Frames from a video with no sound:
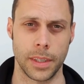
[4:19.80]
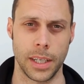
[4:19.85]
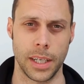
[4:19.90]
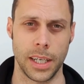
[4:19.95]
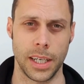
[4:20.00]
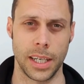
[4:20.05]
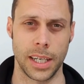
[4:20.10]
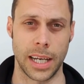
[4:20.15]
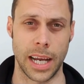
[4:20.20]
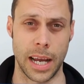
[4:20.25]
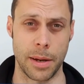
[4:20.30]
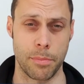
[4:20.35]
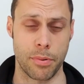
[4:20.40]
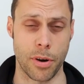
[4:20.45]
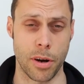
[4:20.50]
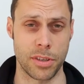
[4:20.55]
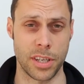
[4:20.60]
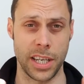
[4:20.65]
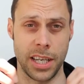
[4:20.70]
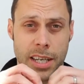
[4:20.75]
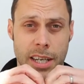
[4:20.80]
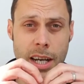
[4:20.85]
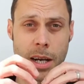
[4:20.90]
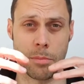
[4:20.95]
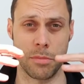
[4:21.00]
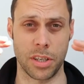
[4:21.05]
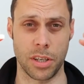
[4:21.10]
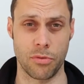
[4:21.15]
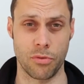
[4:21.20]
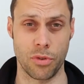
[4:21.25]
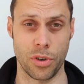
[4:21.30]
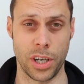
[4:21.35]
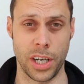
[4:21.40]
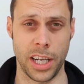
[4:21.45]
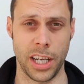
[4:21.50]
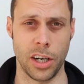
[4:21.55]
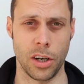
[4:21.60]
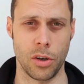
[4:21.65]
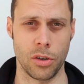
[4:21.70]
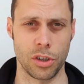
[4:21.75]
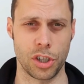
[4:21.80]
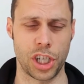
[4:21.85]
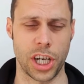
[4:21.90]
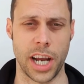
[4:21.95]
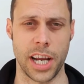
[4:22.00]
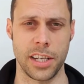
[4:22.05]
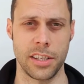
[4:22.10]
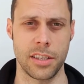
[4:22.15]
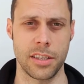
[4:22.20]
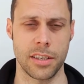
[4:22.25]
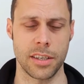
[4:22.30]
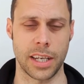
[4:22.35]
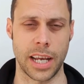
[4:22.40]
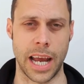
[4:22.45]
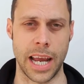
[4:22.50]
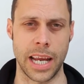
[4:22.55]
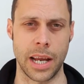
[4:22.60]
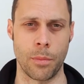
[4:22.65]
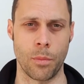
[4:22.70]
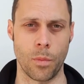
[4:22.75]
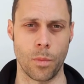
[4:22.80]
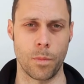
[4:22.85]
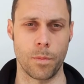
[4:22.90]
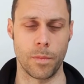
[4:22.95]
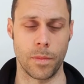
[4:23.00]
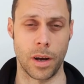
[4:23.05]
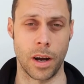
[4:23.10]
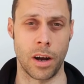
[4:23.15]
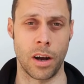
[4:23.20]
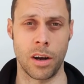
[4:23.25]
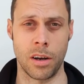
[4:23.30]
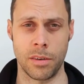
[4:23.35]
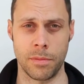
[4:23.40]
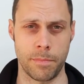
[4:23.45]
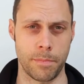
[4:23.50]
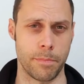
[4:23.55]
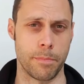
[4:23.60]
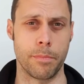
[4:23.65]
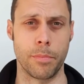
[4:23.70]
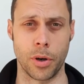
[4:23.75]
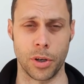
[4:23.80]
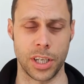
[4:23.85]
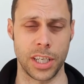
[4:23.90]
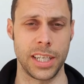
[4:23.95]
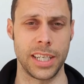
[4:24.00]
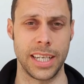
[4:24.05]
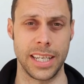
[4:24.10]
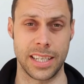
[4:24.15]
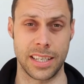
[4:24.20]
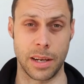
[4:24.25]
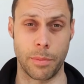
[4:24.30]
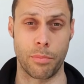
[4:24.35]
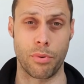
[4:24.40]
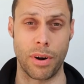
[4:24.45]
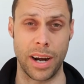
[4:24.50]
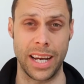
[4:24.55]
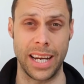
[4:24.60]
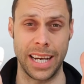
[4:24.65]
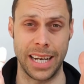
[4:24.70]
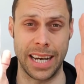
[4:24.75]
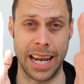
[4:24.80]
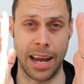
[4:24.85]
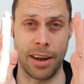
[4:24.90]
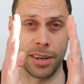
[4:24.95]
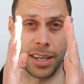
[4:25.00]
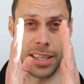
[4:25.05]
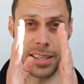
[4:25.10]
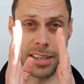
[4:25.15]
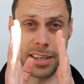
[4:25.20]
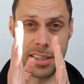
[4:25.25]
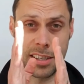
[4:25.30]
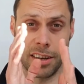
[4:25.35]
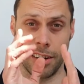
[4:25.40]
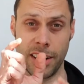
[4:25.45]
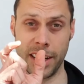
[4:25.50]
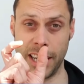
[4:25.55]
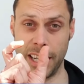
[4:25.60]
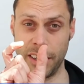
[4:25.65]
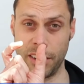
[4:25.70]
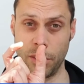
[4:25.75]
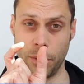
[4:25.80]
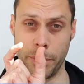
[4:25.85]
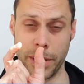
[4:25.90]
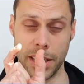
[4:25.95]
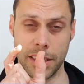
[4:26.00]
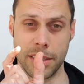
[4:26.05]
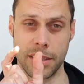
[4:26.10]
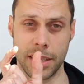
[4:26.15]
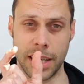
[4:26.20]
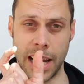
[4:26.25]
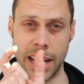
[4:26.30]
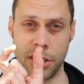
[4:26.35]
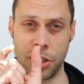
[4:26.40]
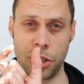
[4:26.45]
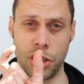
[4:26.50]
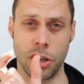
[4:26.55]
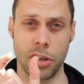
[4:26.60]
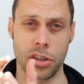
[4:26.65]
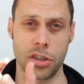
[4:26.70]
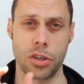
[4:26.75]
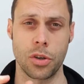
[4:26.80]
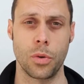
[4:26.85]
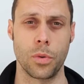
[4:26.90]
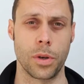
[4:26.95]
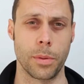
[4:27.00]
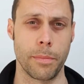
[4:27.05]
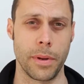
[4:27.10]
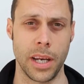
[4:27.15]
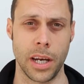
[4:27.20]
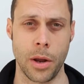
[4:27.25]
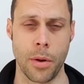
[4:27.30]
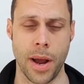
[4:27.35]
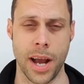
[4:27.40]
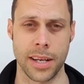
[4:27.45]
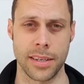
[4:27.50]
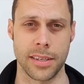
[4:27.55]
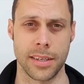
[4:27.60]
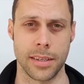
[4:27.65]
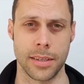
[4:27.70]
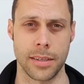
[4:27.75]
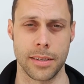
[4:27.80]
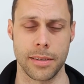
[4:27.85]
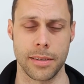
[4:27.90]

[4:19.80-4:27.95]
Okay, protein comes in really long chains, okay, and our body needs to break it down into tiny little bits, okay, chunks called amino acids.